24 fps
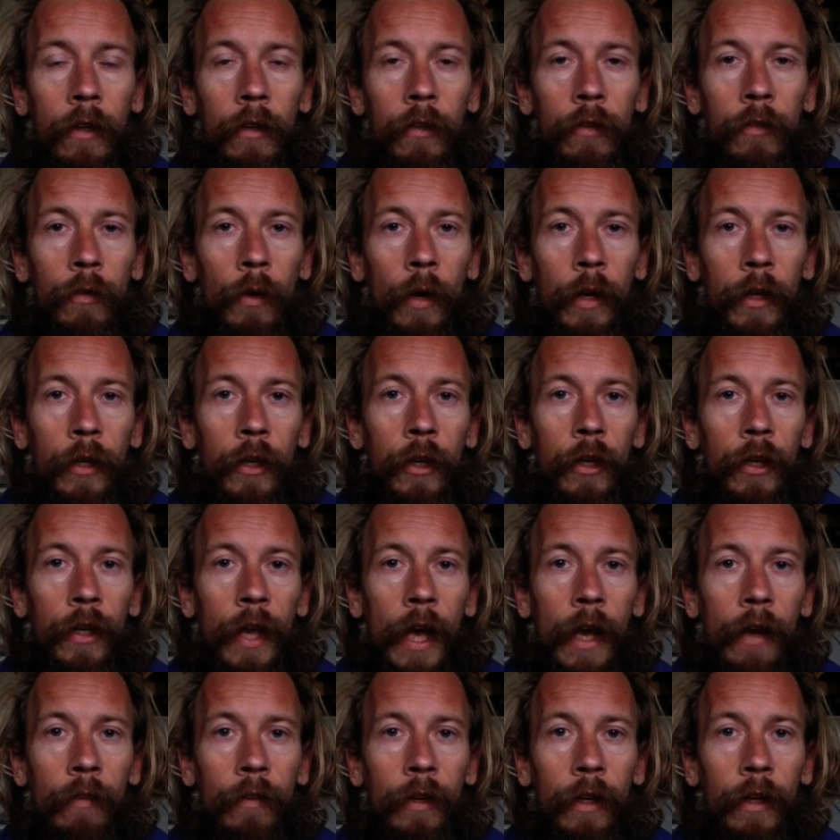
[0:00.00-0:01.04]
So I could
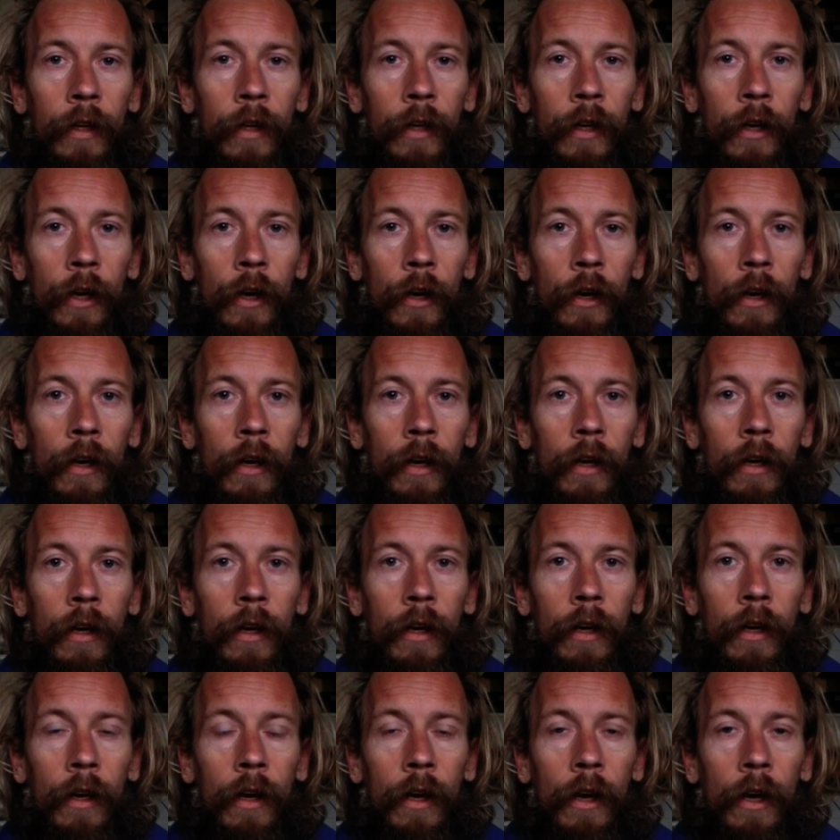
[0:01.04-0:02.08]
have a,
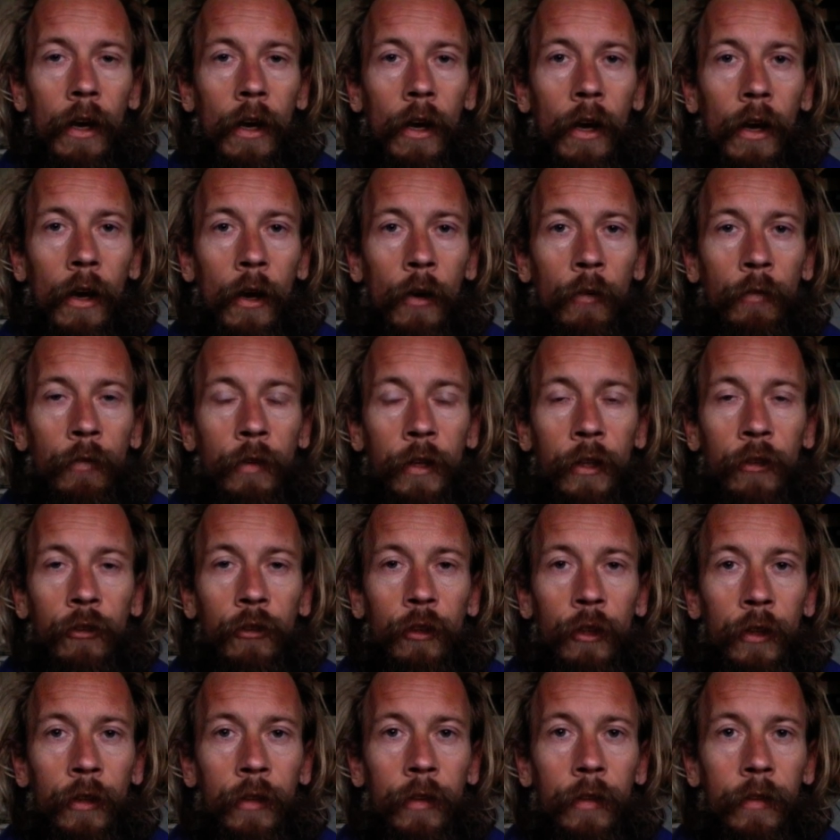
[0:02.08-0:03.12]
a
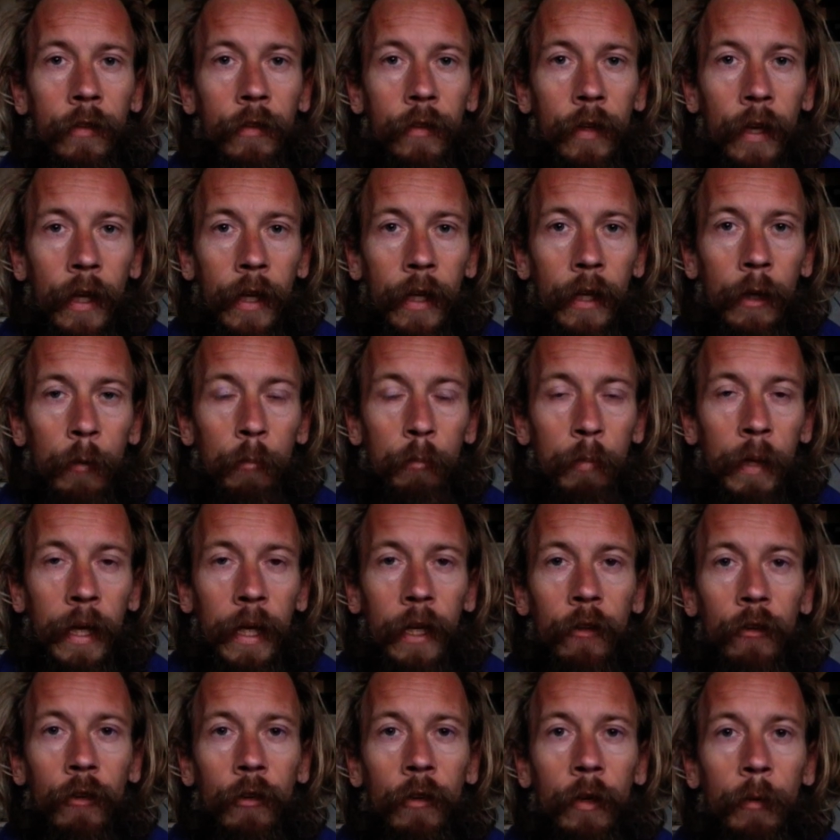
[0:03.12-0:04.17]
vision, say, a
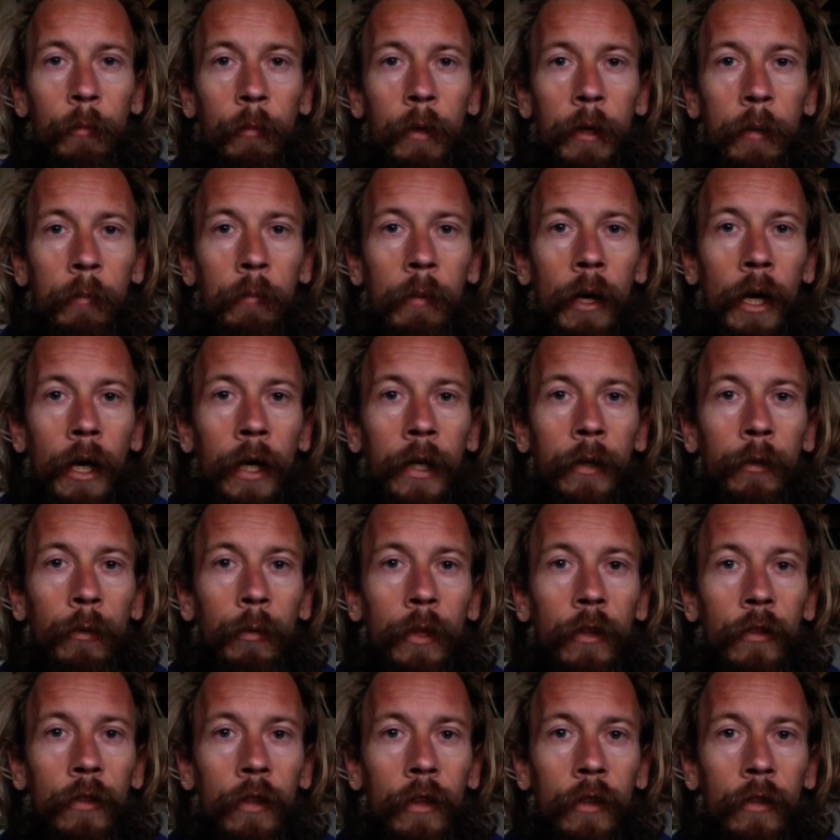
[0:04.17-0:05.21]
picture in my mind,
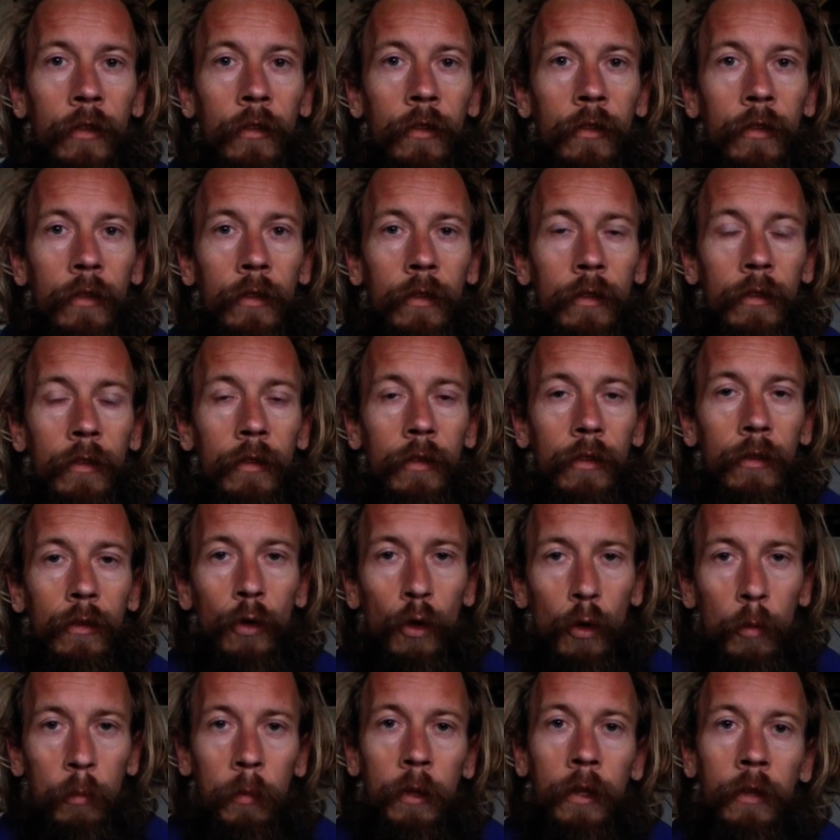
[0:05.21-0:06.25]
which is
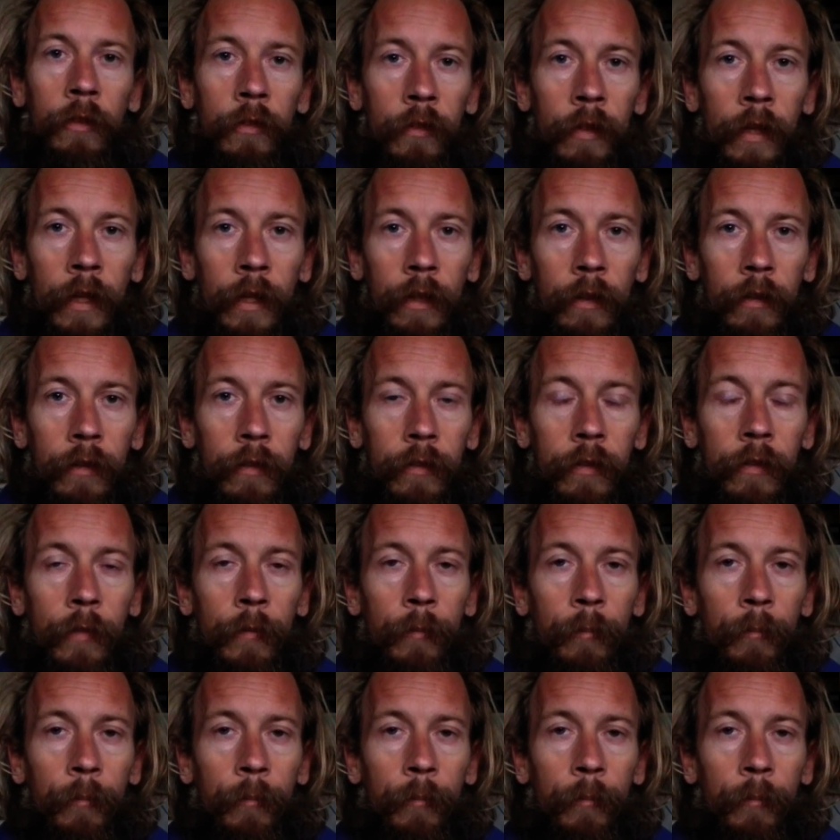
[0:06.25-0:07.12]
normal tint.